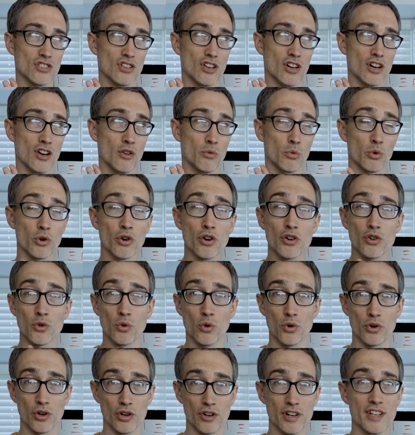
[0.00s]
word
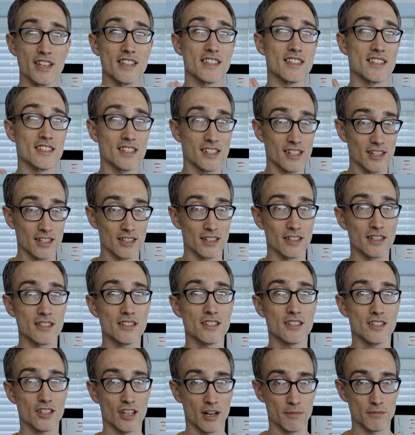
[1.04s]
order is still
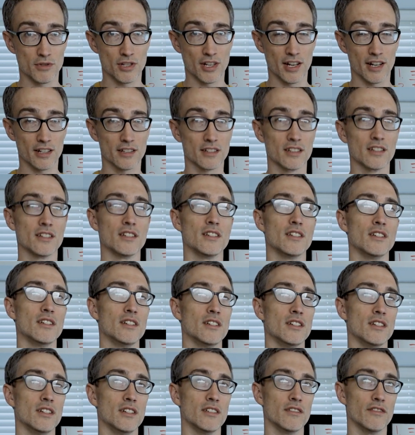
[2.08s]
subject,
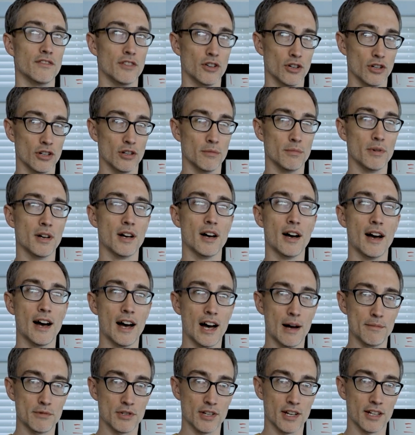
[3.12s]
verb,
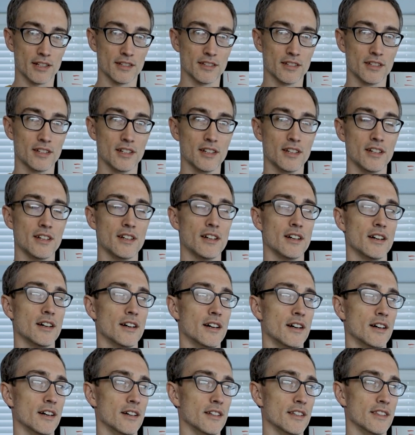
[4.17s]
object.
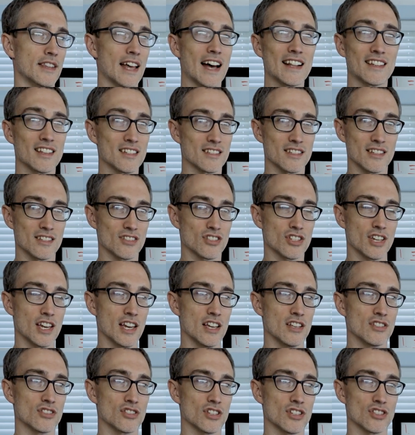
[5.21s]
That doesn't
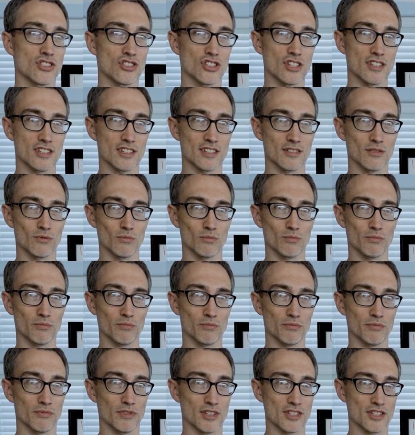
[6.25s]
change. It's just
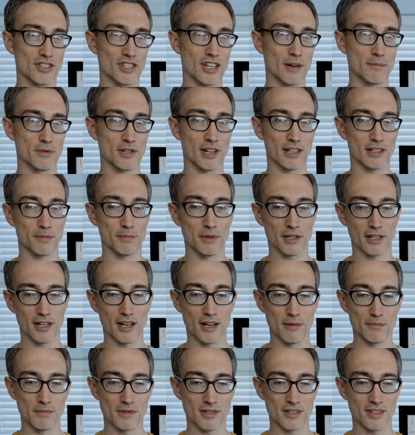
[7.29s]
the subject
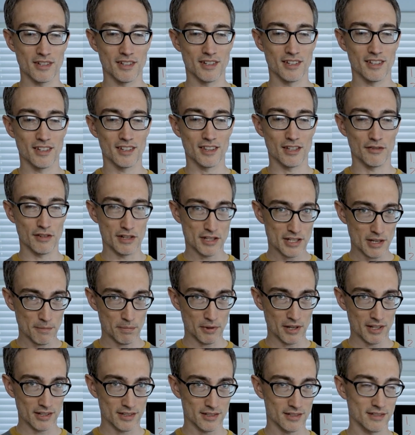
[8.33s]
becomes the
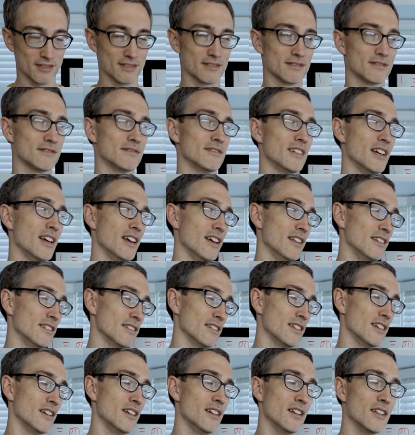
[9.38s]
recipient and
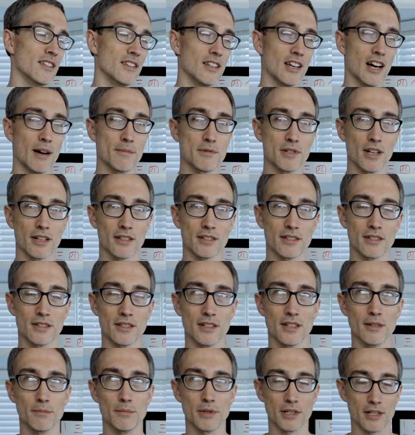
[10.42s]
the object
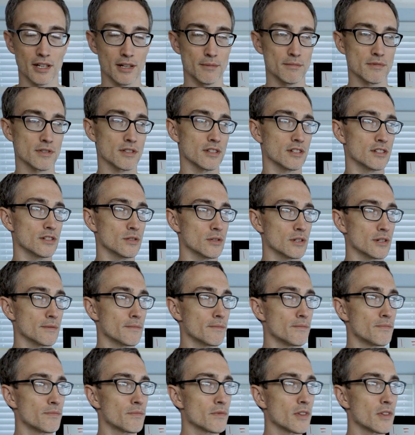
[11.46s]
becomes the doer.